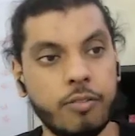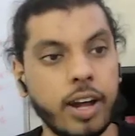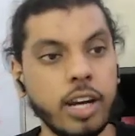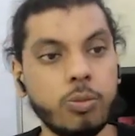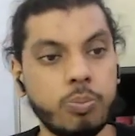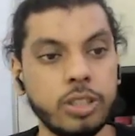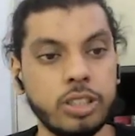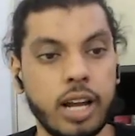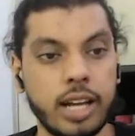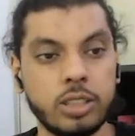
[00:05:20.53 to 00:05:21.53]
one
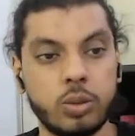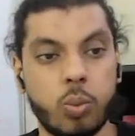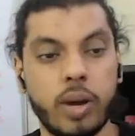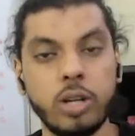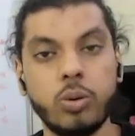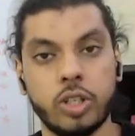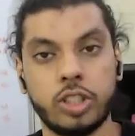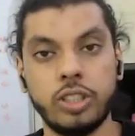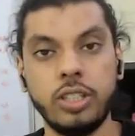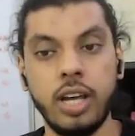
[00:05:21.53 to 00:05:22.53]
person asks one
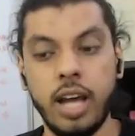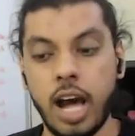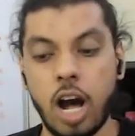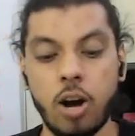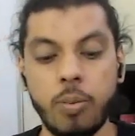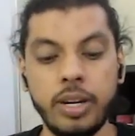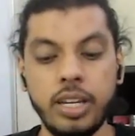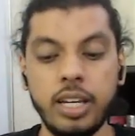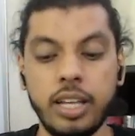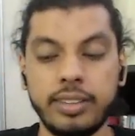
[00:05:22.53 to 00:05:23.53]
question, how
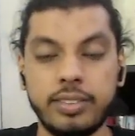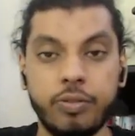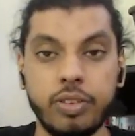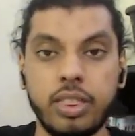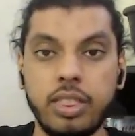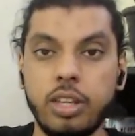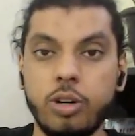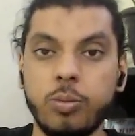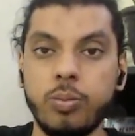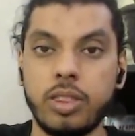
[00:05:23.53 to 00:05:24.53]
many within the
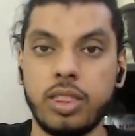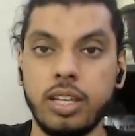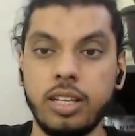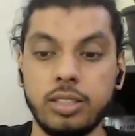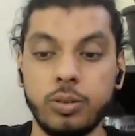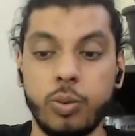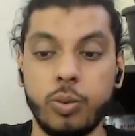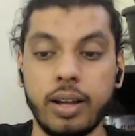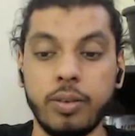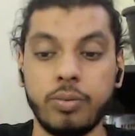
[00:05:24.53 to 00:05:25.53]
room
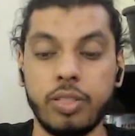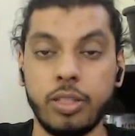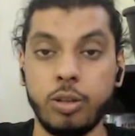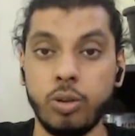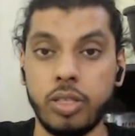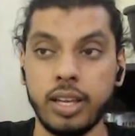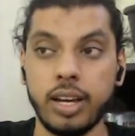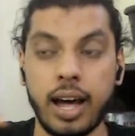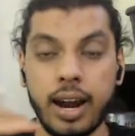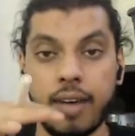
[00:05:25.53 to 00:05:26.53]
will you
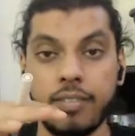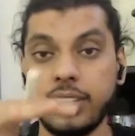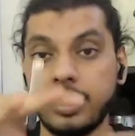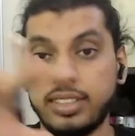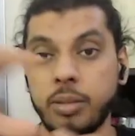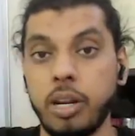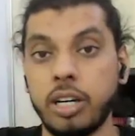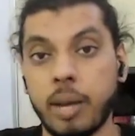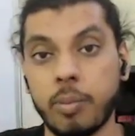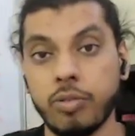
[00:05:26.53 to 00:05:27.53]
think are having a similar
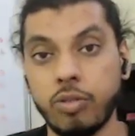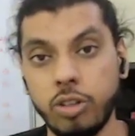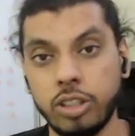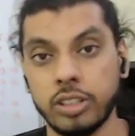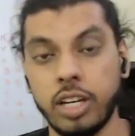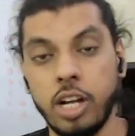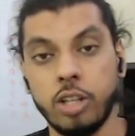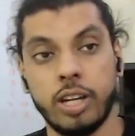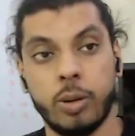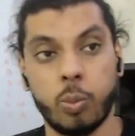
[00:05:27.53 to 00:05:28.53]
type of question,
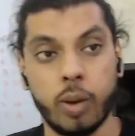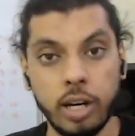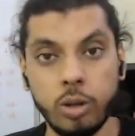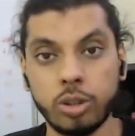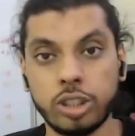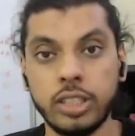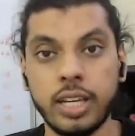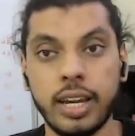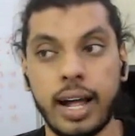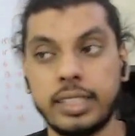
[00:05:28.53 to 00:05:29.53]
so that one question
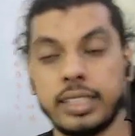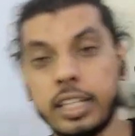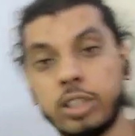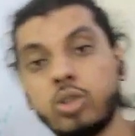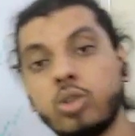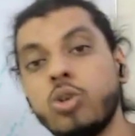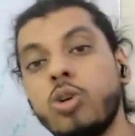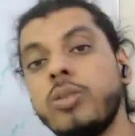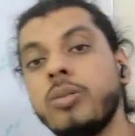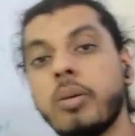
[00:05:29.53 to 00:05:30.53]
can answer like
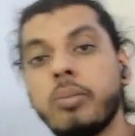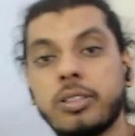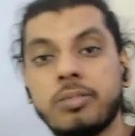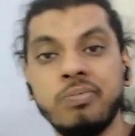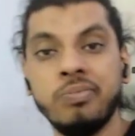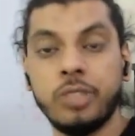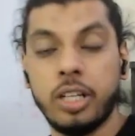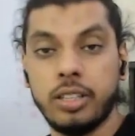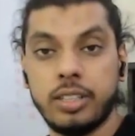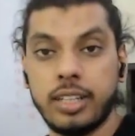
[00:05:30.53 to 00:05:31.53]
so many members
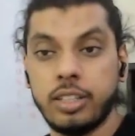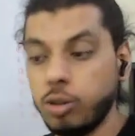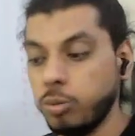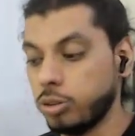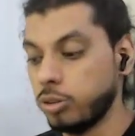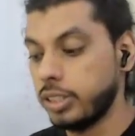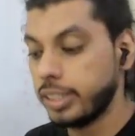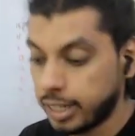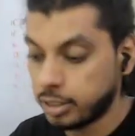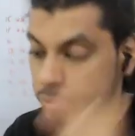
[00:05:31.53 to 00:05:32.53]
inside the room. So
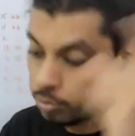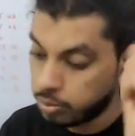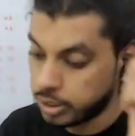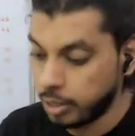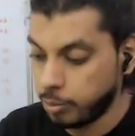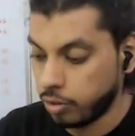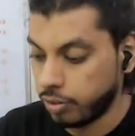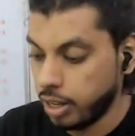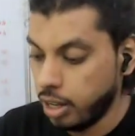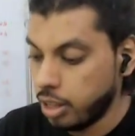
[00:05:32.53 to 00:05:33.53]
that's second part
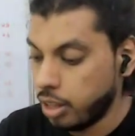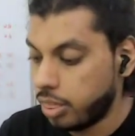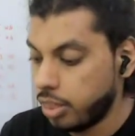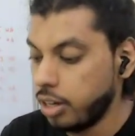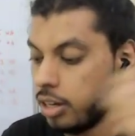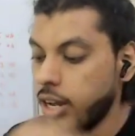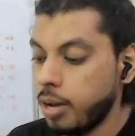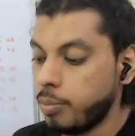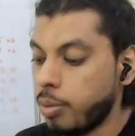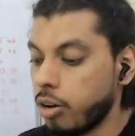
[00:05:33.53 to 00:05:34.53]
of it. The third
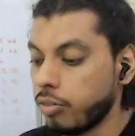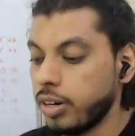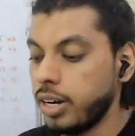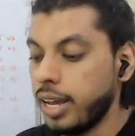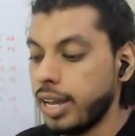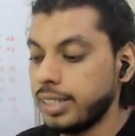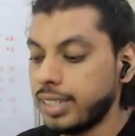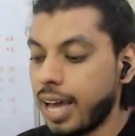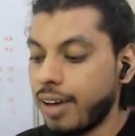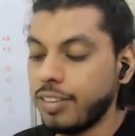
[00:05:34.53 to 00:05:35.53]
part of it is
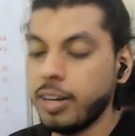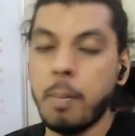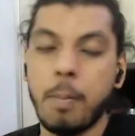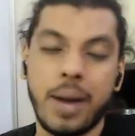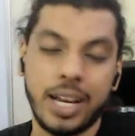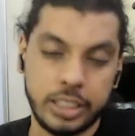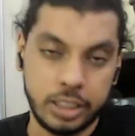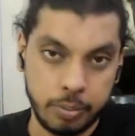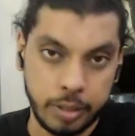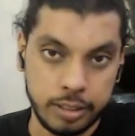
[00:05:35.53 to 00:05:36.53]
having
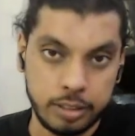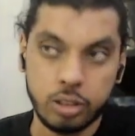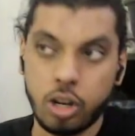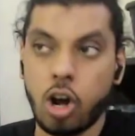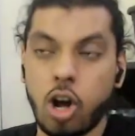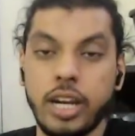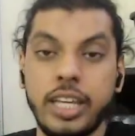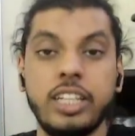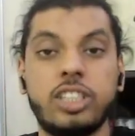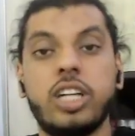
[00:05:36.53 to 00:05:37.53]
masterminds on
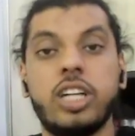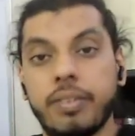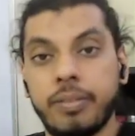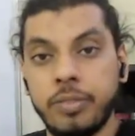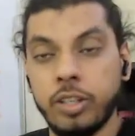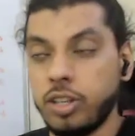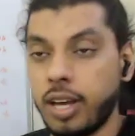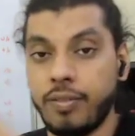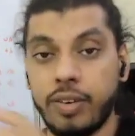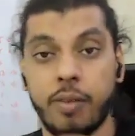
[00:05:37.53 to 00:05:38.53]
each level. You
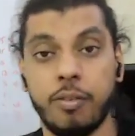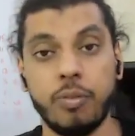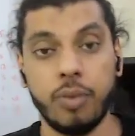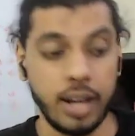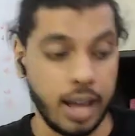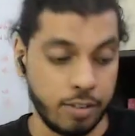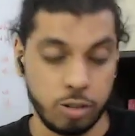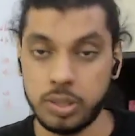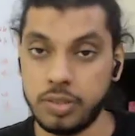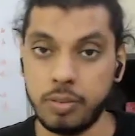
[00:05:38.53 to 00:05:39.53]
have level 1 have a
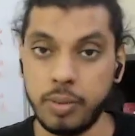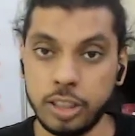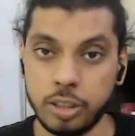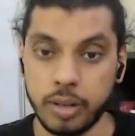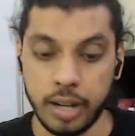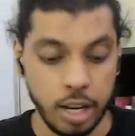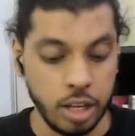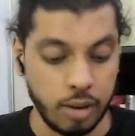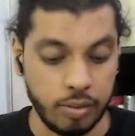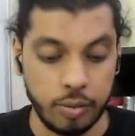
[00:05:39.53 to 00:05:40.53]
specific mastermind,
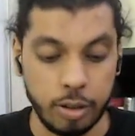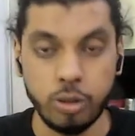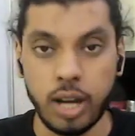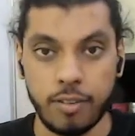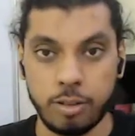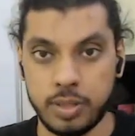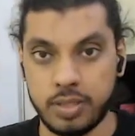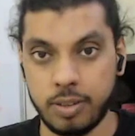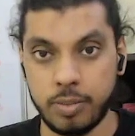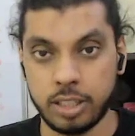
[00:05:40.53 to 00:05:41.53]
you have level 2 have a
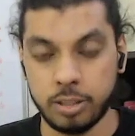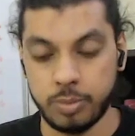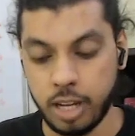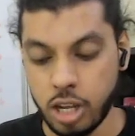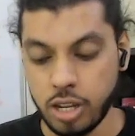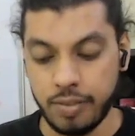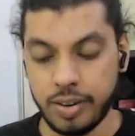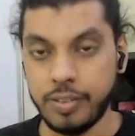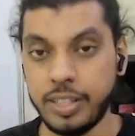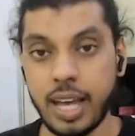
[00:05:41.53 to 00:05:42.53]
specific mastermind, you have
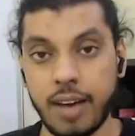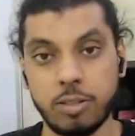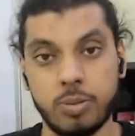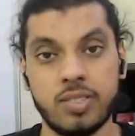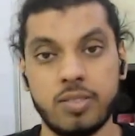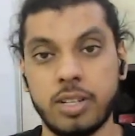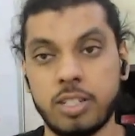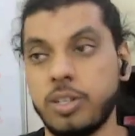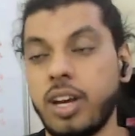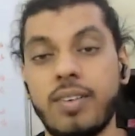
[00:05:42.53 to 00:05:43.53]
level 3 have a specific
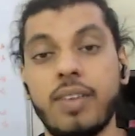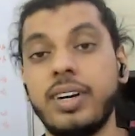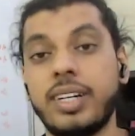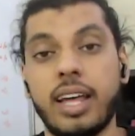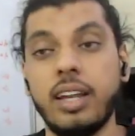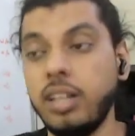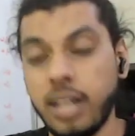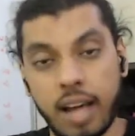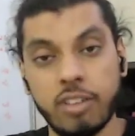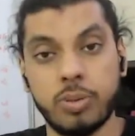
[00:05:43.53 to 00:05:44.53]
mastermind, you have level 10
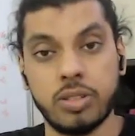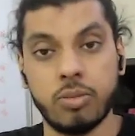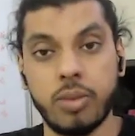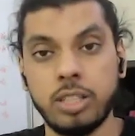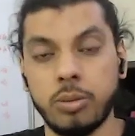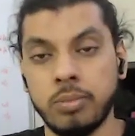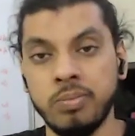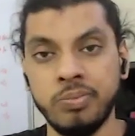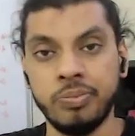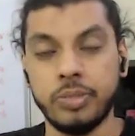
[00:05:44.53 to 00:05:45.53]
have a specific mastermind.
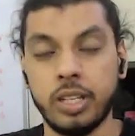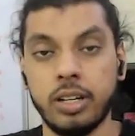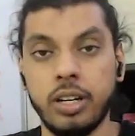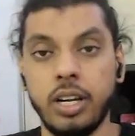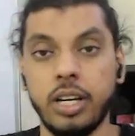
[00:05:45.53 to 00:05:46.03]
The